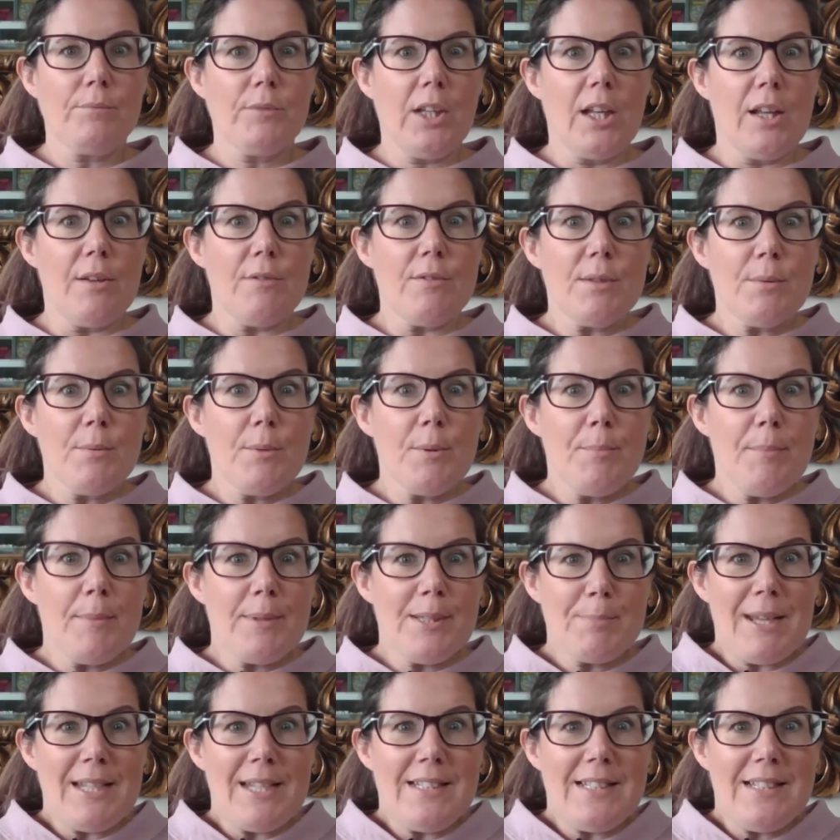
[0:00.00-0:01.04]
clothes that we're
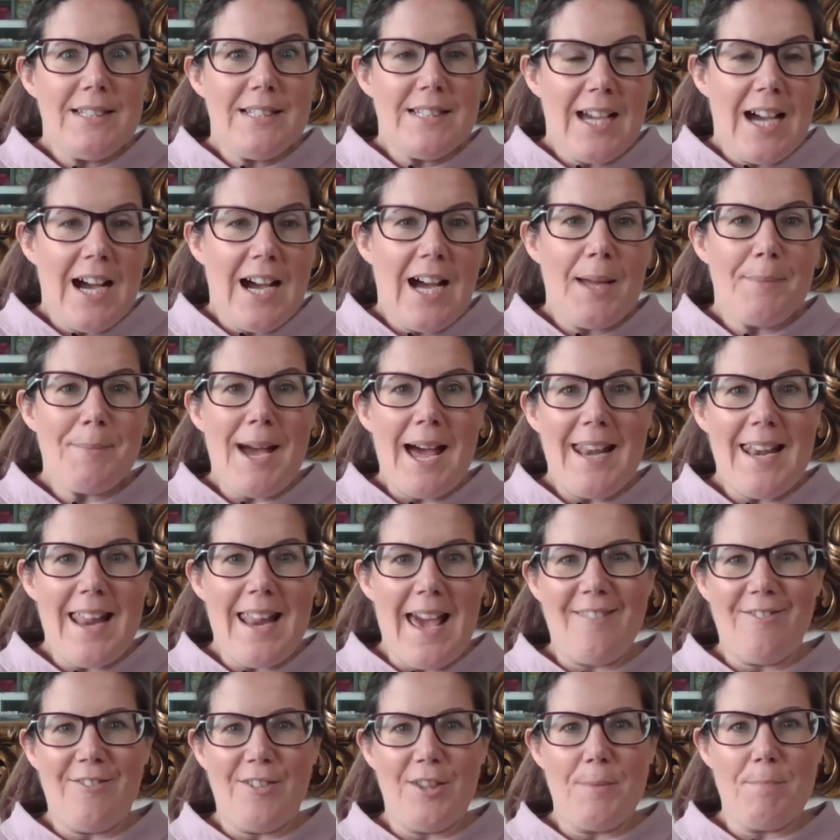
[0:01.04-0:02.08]
spending time and
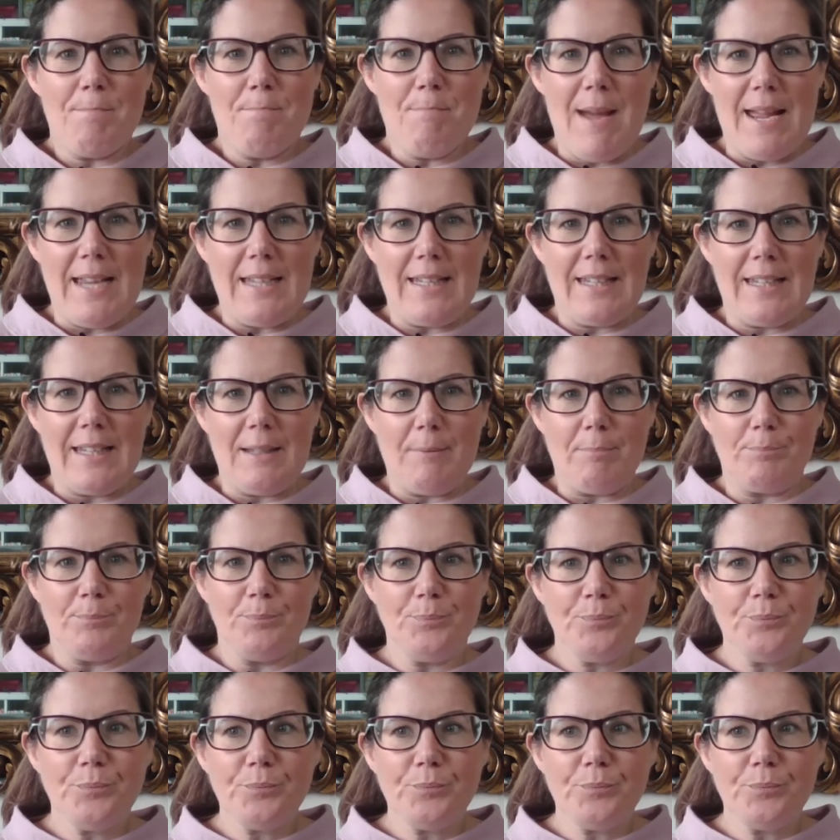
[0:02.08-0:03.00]
effort making.